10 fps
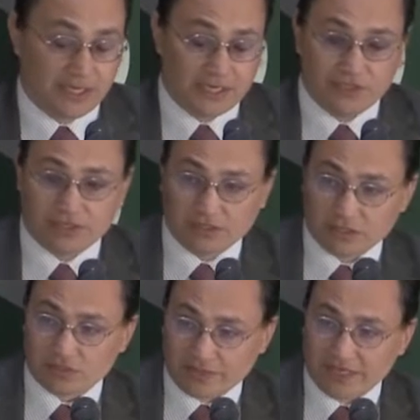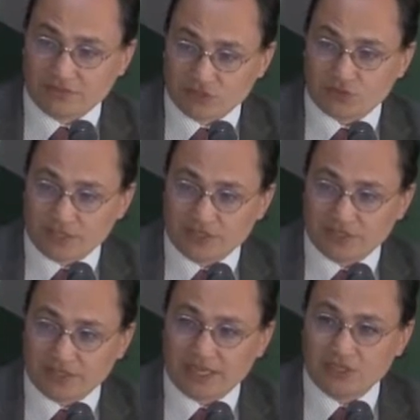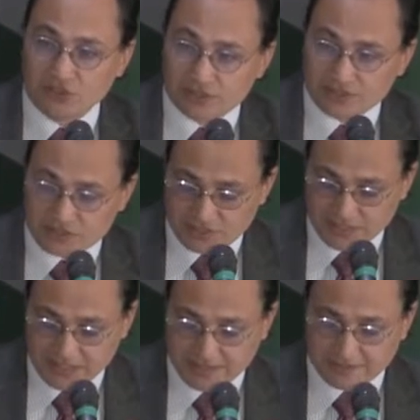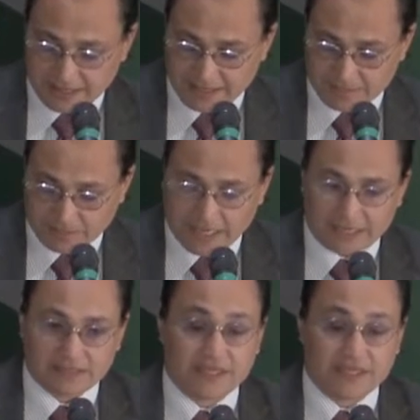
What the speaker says: And you can look around this region and you can see that impact.